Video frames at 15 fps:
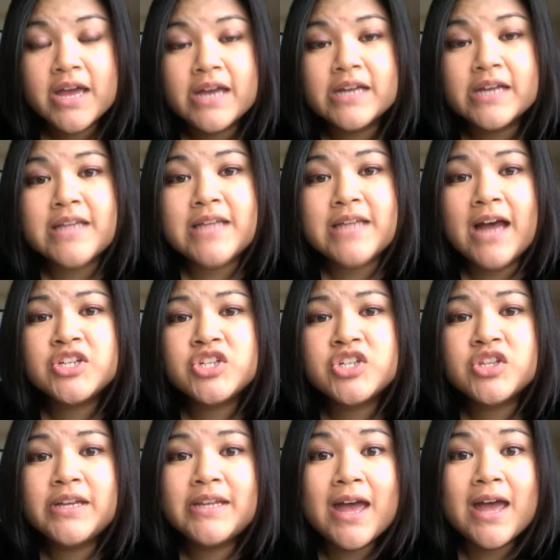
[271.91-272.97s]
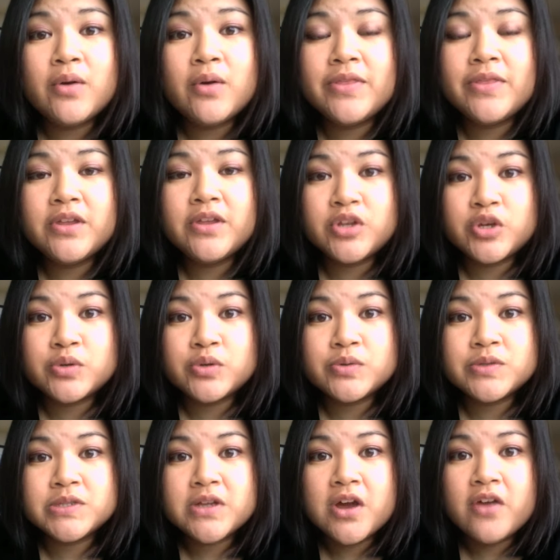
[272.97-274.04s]
is actually now in the
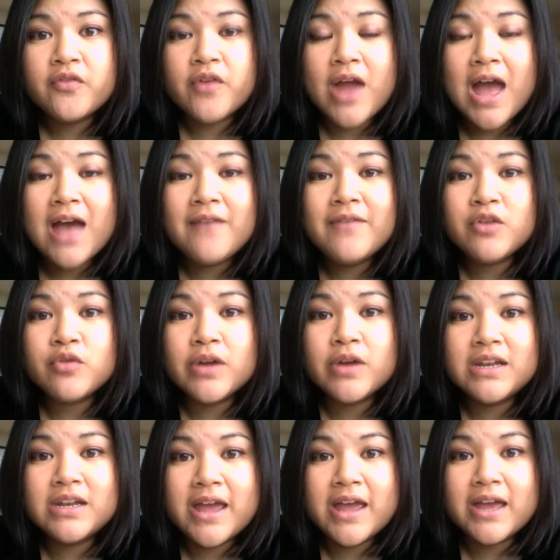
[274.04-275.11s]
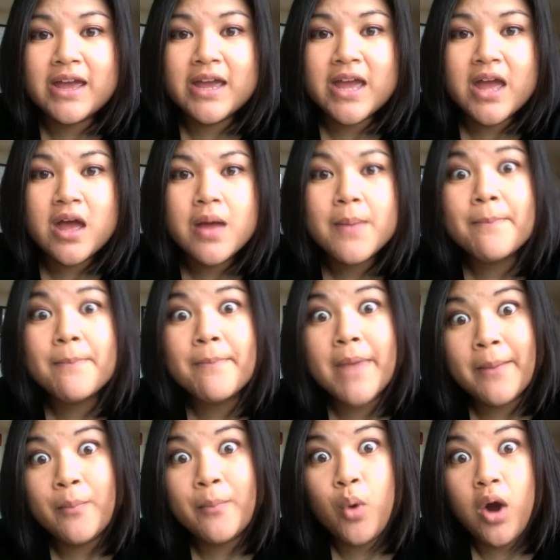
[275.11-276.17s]
news for having written a
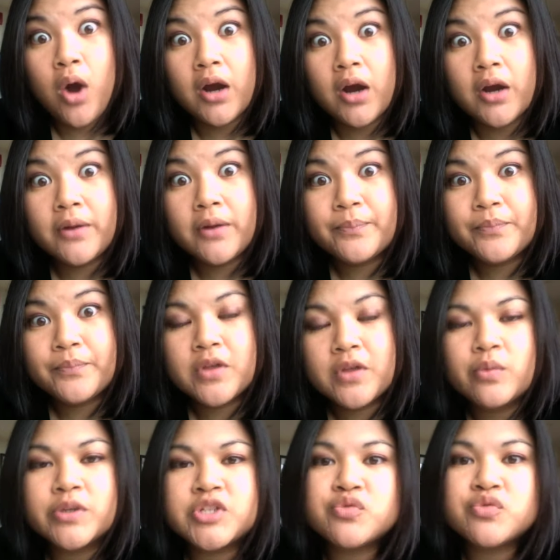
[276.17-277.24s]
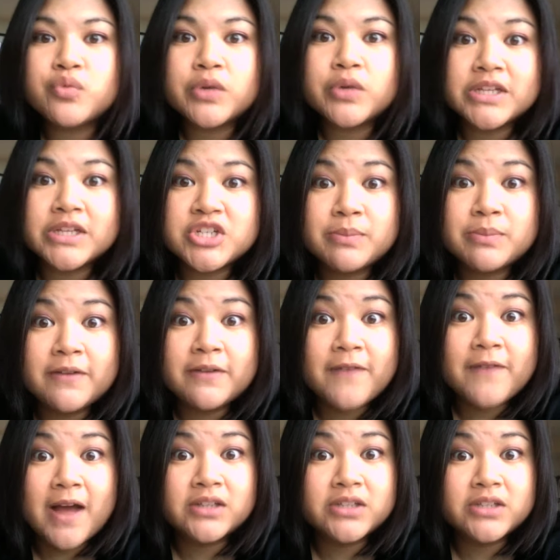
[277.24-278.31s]
memoir, which really should be
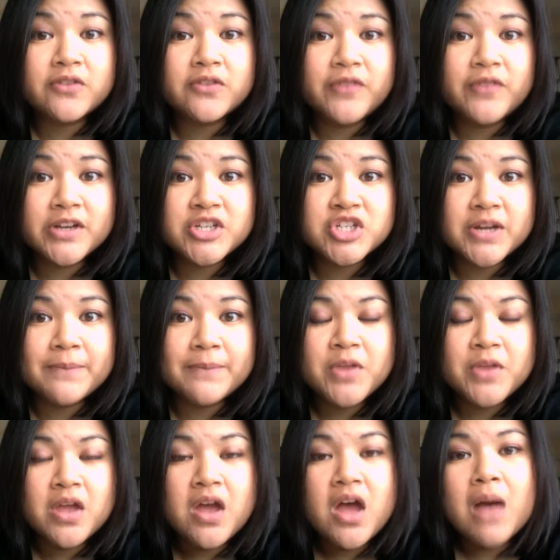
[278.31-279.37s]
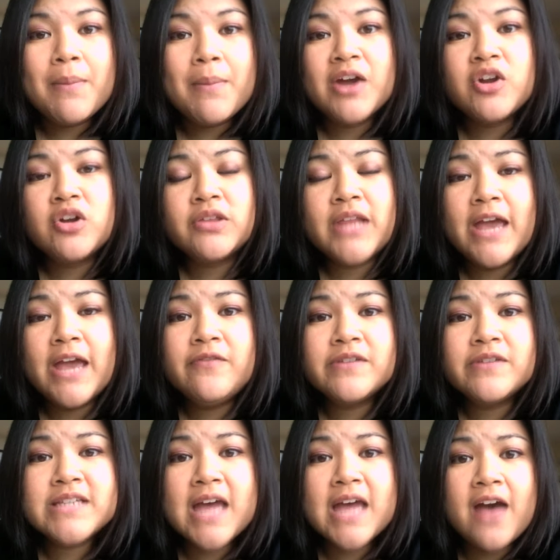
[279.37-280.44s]
filed under fiction, about her life
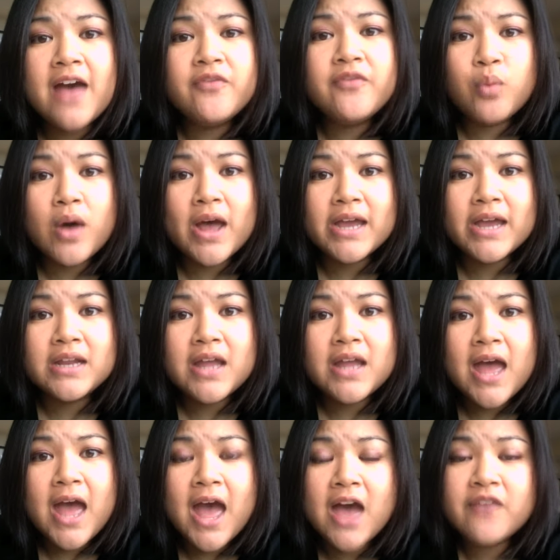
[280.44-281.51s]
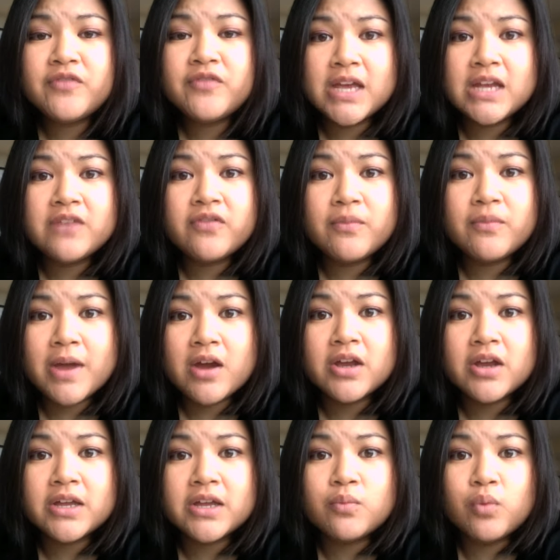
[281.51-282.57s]
as a half-white, half-Native
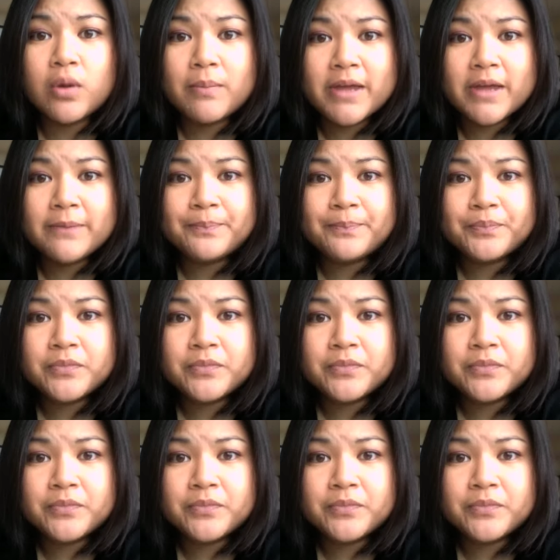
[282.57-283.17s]
American woman.